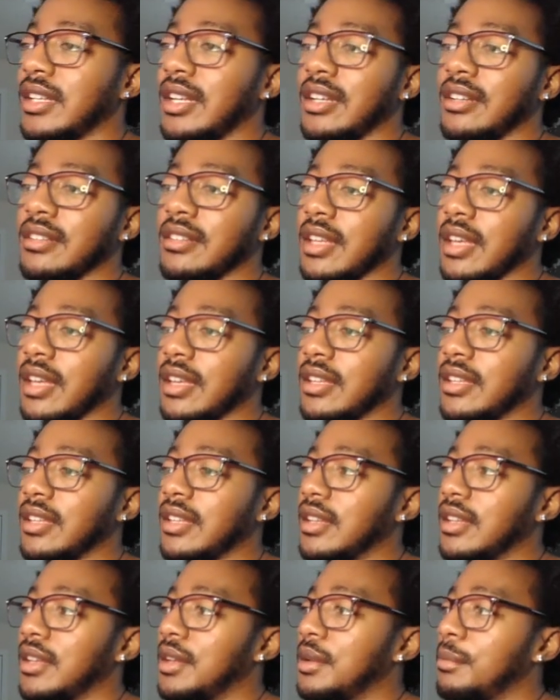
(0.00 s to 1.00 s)
Okay.
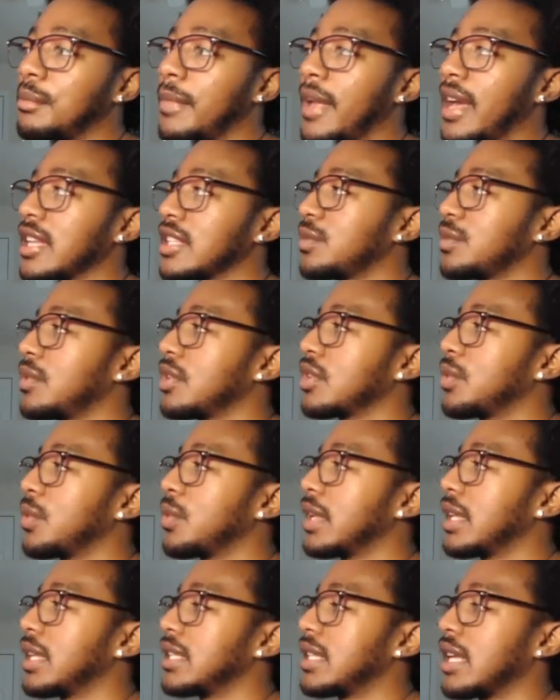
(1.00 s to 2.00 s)
Maxwell,
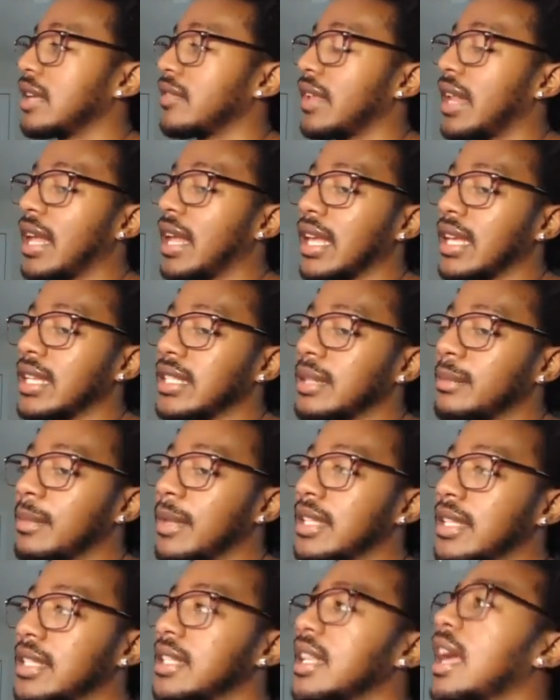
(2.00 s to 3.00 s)
Quinn, and David. I guess it
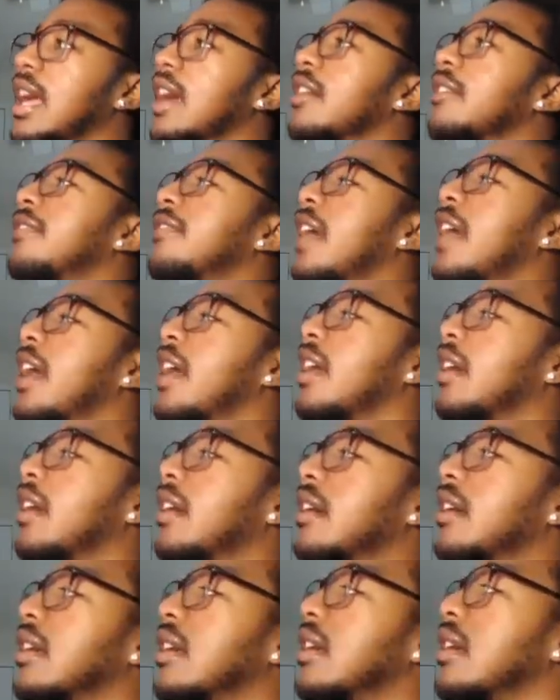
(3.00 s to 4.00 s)
makes it not a
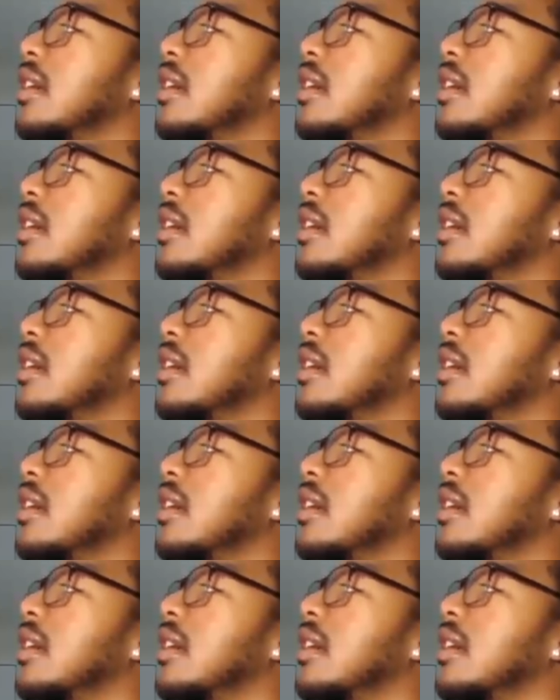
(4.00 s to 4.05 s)
fire.